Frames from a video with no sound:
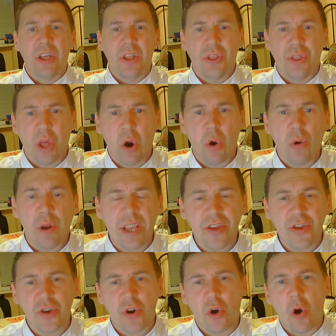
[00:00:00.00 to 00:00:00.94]

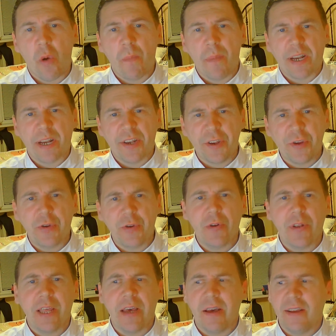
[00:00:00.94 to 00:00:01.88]
knowledge or
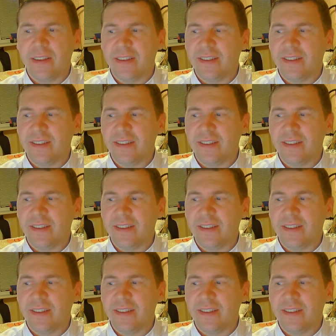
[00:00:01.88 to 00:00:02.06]
particular